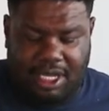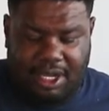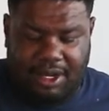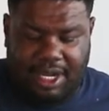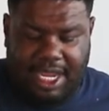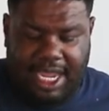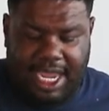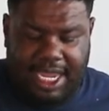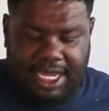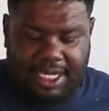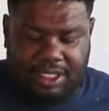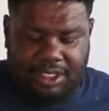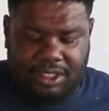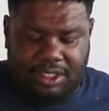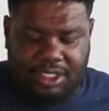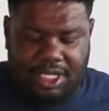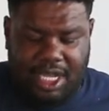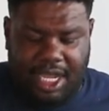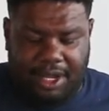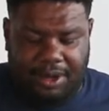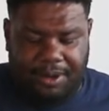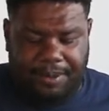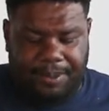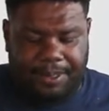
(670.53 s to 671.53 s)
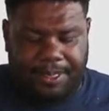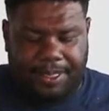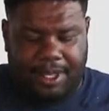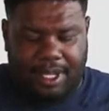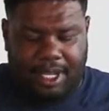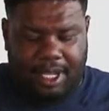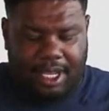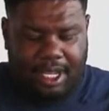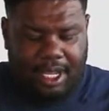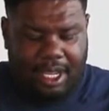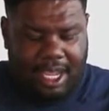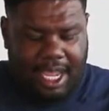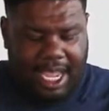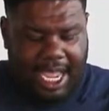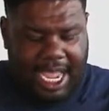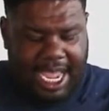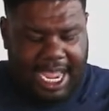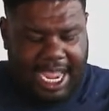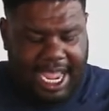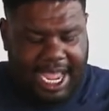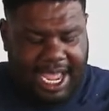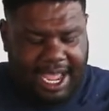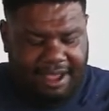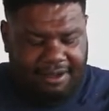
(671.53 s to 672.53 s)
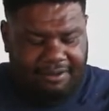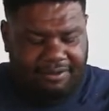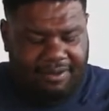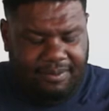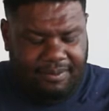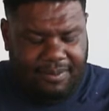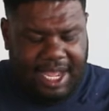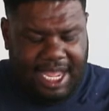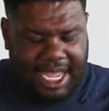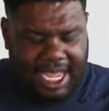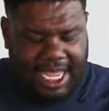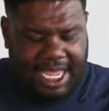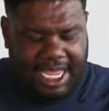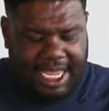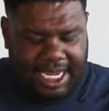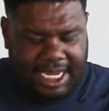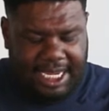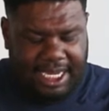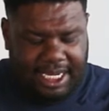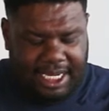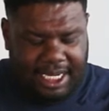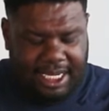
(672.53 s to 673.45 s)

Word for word: Okay, so I have my